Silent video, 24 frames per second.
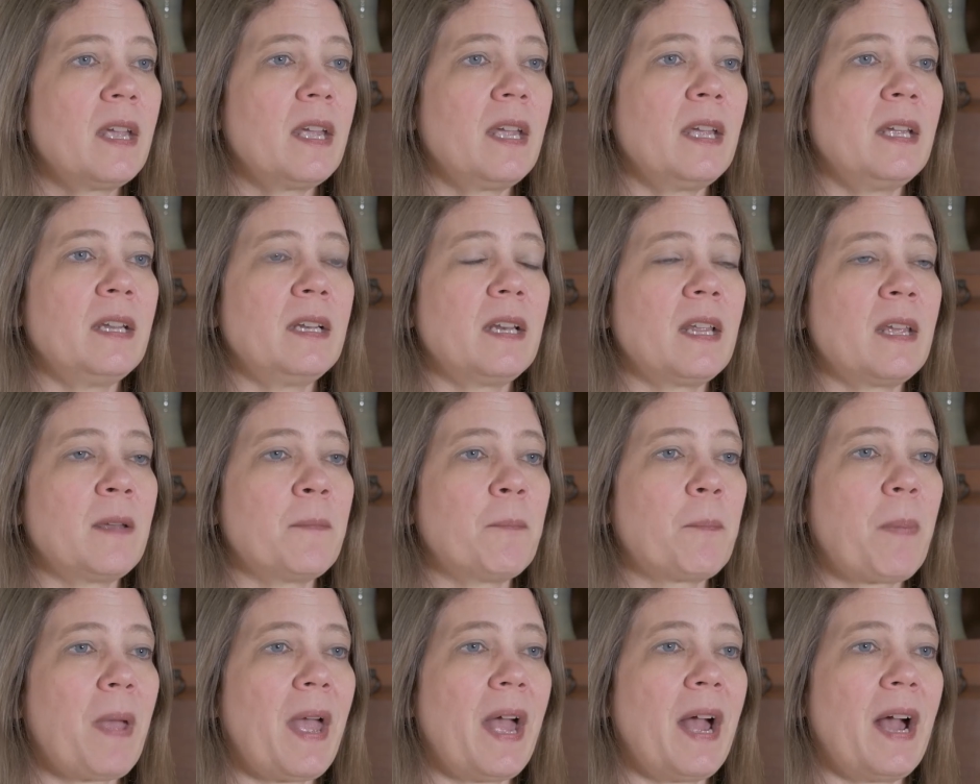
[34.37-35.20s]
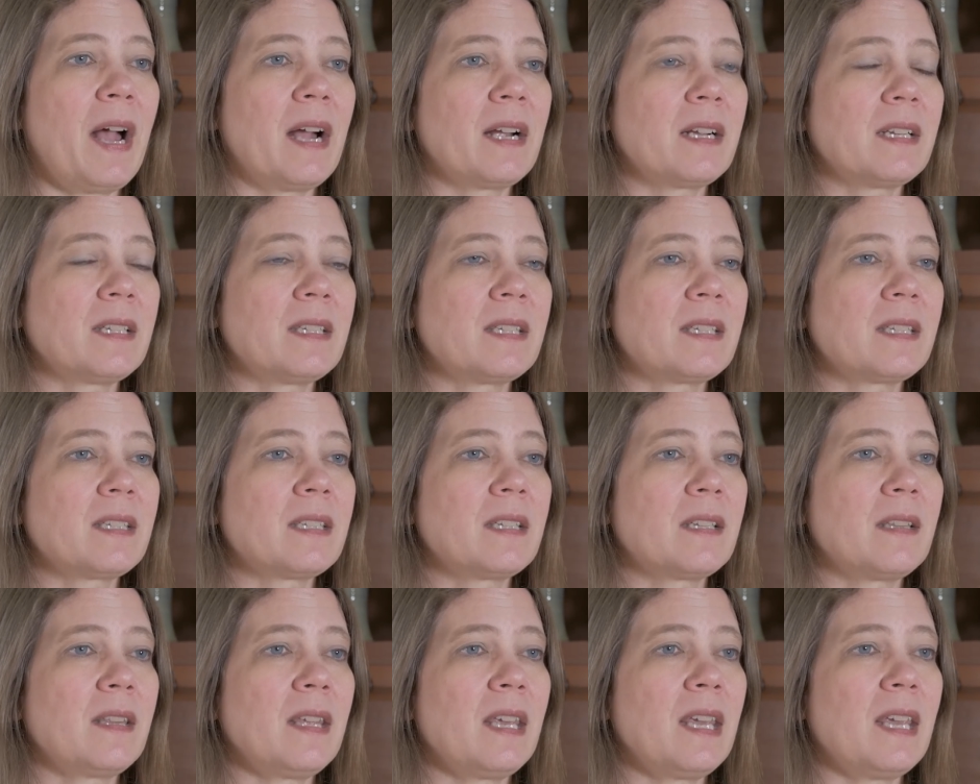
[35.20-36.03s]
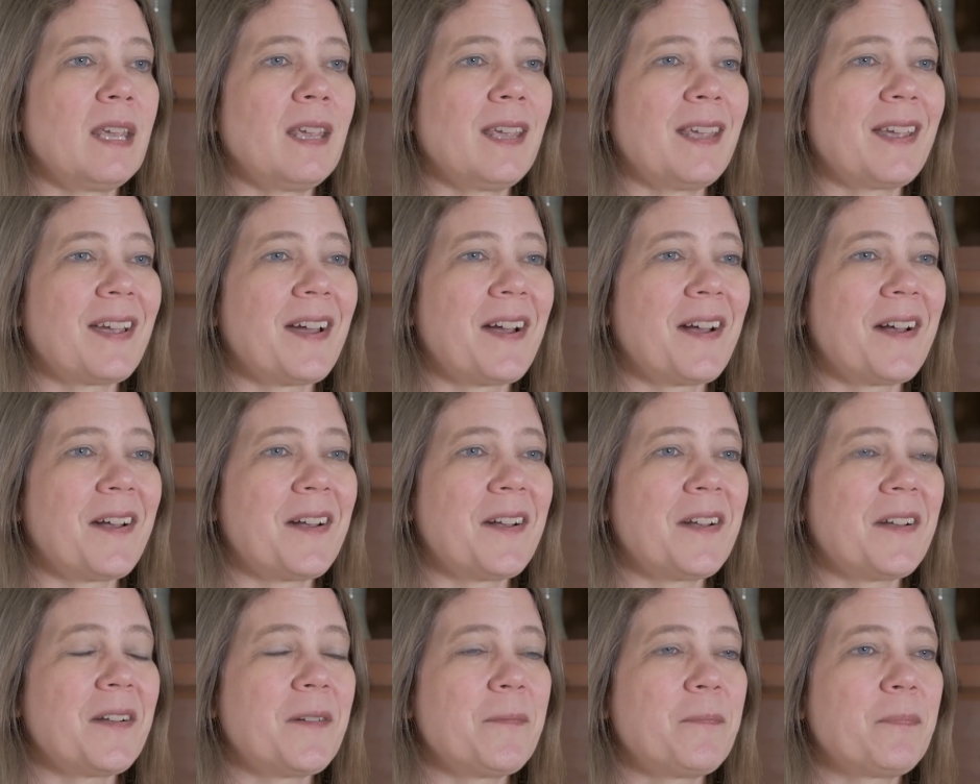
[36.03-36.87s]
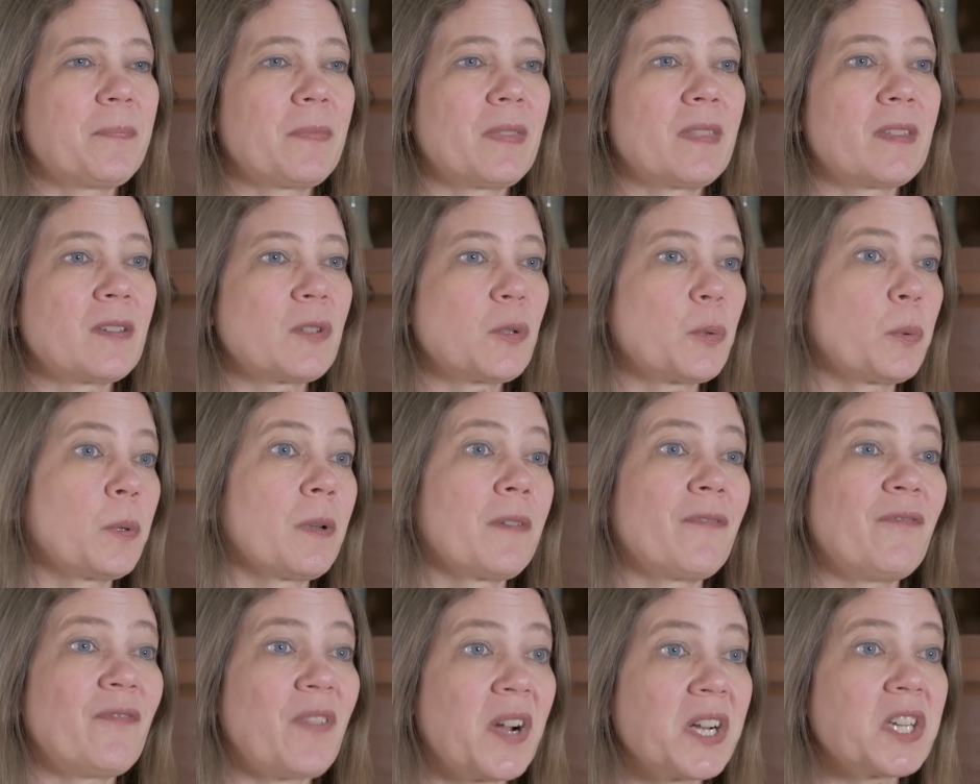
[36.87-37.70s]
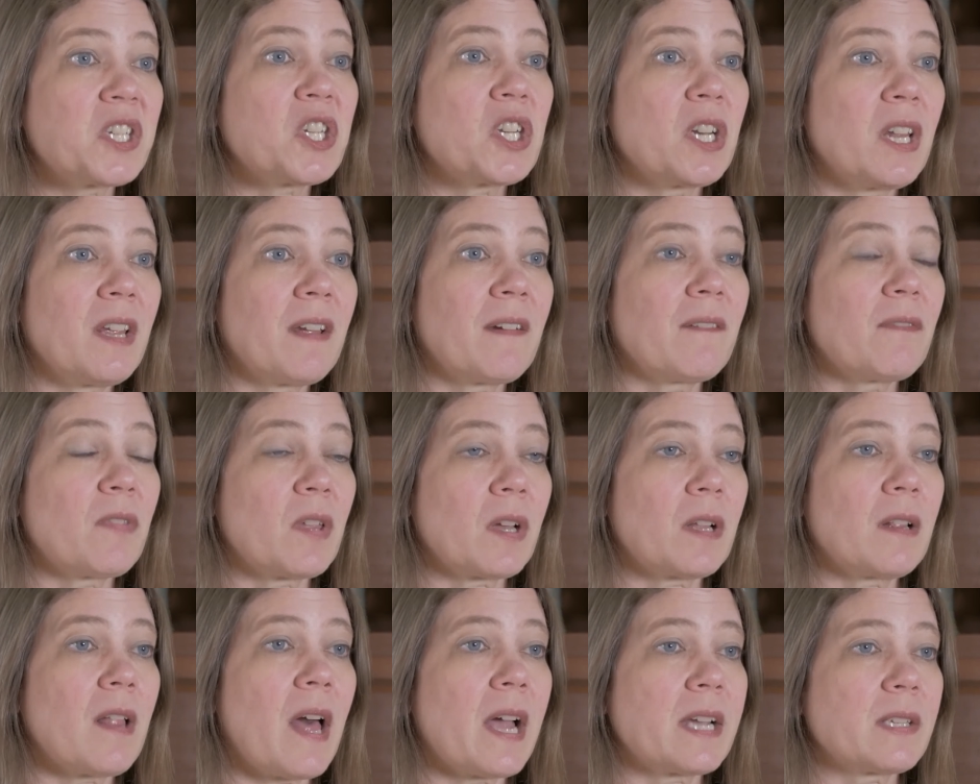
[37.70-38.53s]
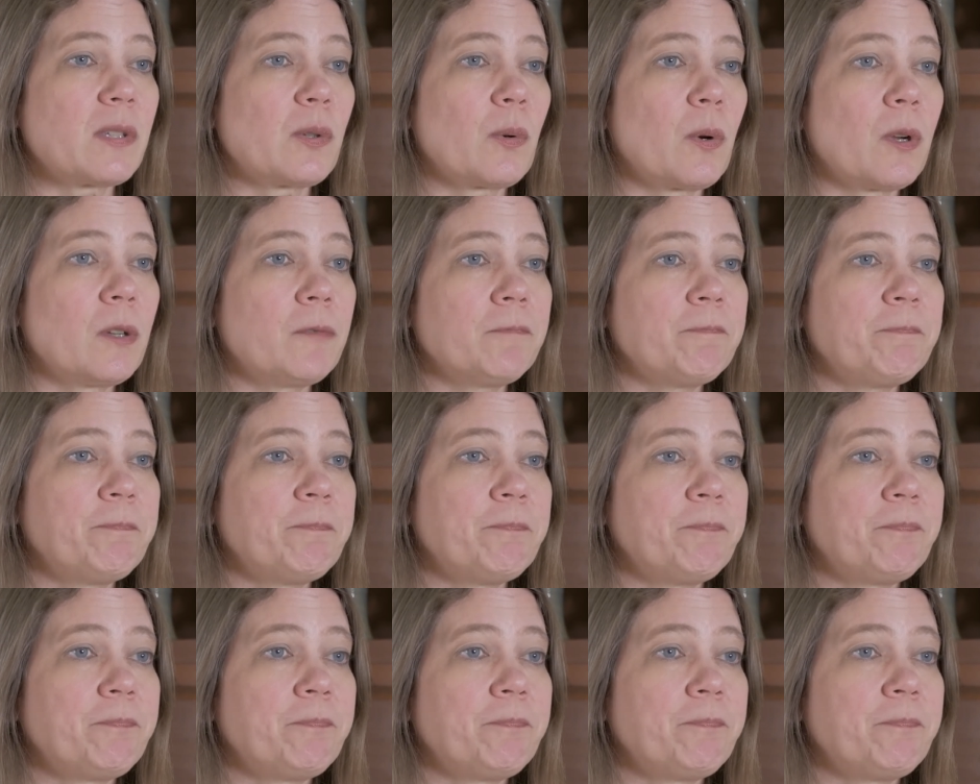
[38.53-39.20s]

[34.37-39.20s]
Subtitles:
It impacts the sort of functioning of the classroom.